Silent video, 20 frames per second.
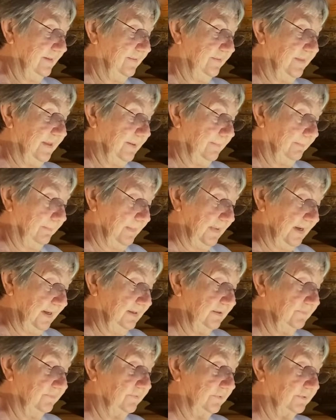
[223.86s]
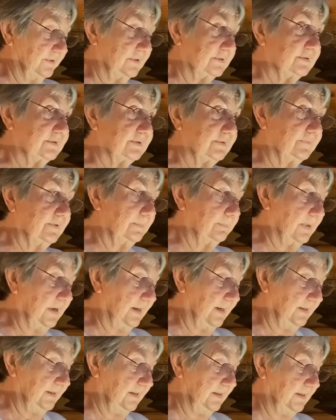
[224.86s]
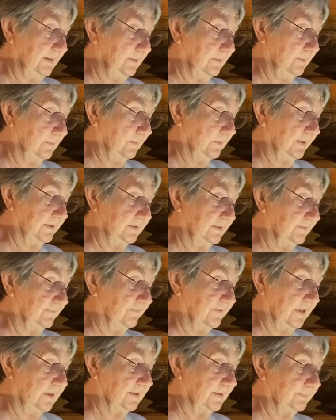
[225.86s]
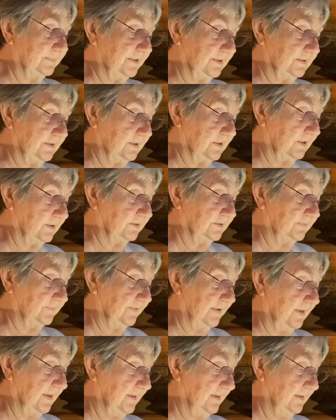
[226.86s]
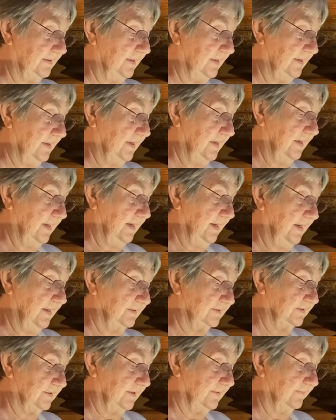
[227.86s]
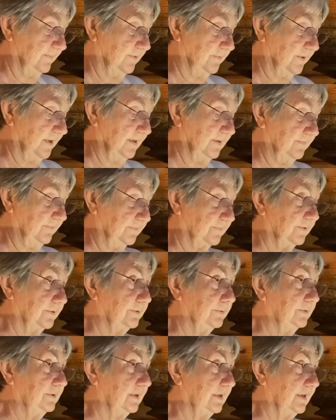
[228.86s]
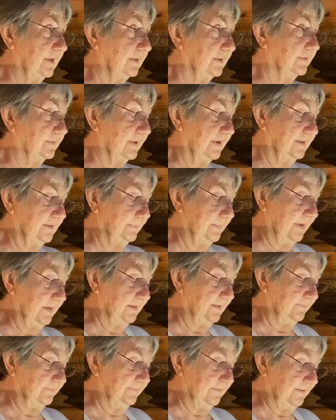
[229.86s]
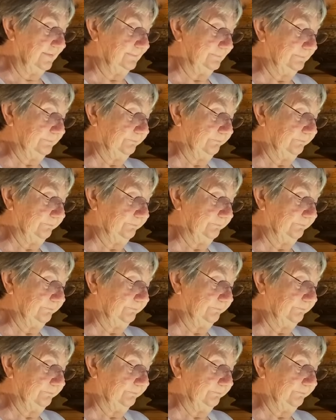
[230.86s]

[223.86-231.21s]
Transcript: that mindfulness of the body, when developed and cultivated, is of great fruit and great benefit.